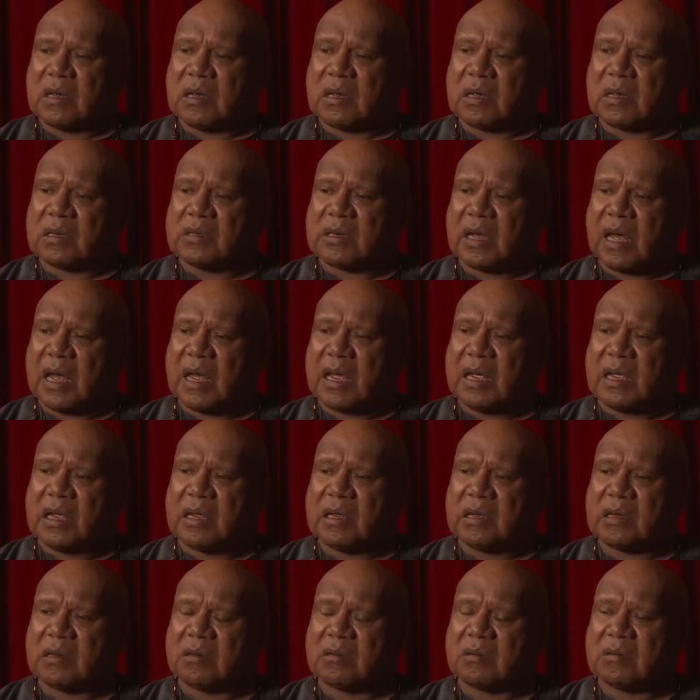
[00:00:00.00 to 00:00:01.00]
a day
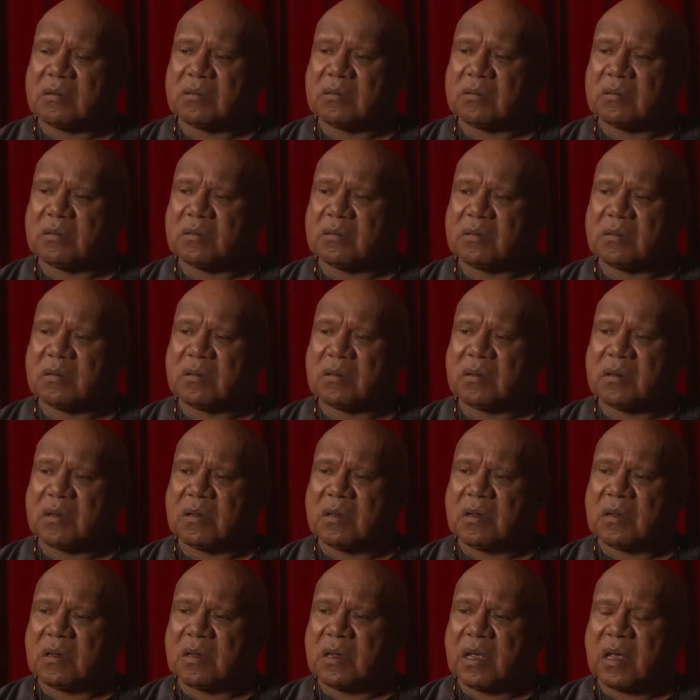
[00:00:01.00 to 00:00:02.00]

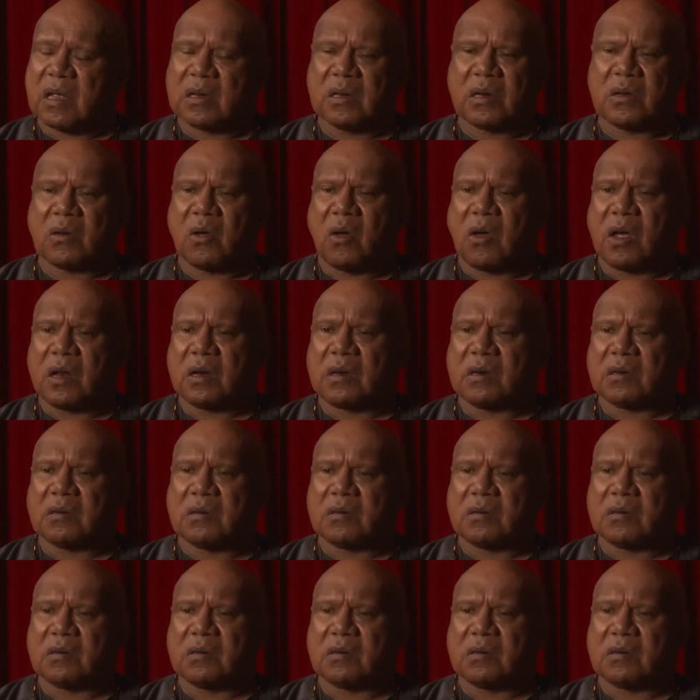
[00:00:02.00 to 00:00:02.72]
and a night